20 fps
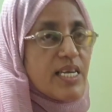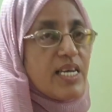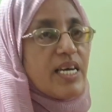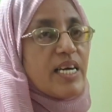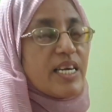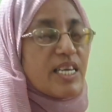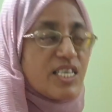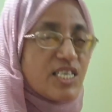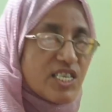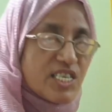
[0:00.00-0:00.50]

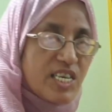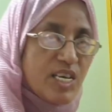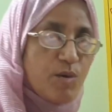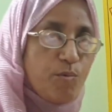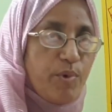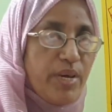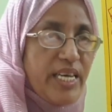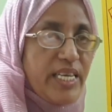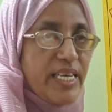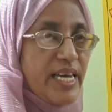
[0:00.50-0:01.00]

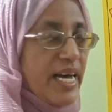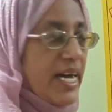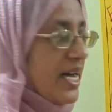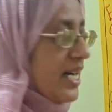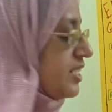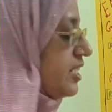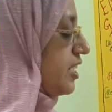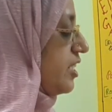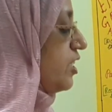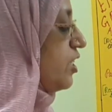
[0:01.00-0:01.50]
receiving the
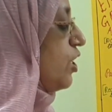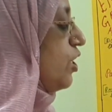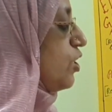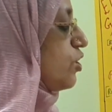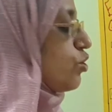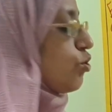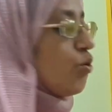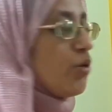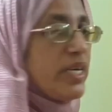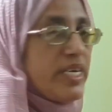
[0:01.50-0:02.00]
action.
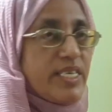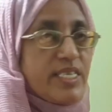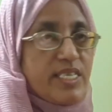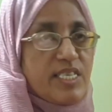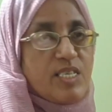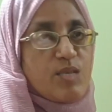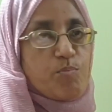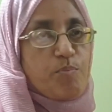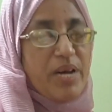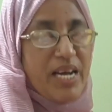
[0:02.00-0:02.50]
So it
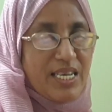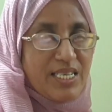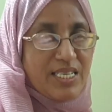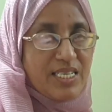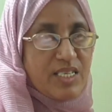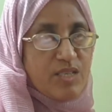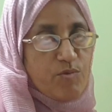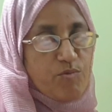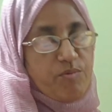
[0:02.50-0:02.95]
is passive.